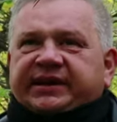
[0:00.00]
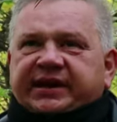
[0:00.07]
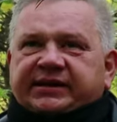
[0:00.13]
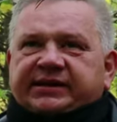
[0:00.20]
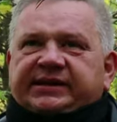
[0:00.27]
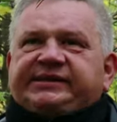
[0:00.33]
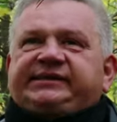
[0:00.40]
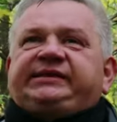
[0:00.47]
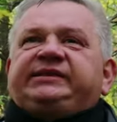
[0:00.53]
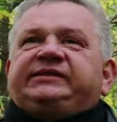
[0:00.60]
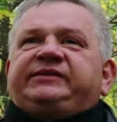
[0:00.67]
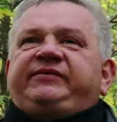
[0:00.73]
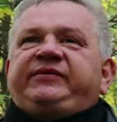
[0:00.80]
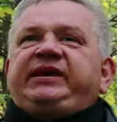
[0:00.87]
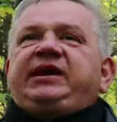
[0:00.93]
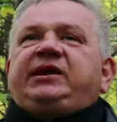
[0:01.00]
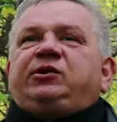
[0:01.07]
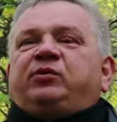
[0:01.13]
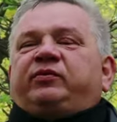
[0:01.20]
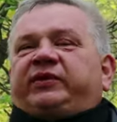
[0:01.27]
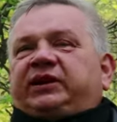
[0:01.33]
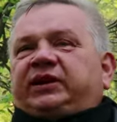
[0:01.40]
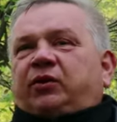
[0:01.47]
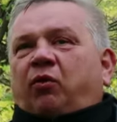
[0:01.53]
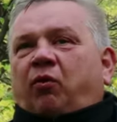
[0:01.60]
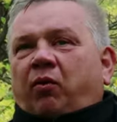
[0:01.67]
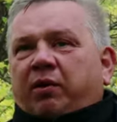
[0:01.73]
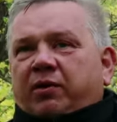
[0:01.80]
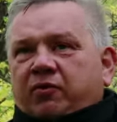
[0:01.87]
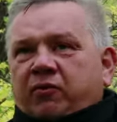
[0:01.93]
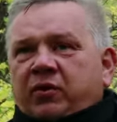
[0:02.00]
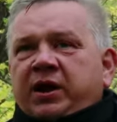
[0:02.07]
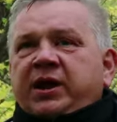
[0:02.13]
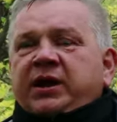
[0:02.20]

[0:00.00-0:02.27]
Because the mountain was out of plants.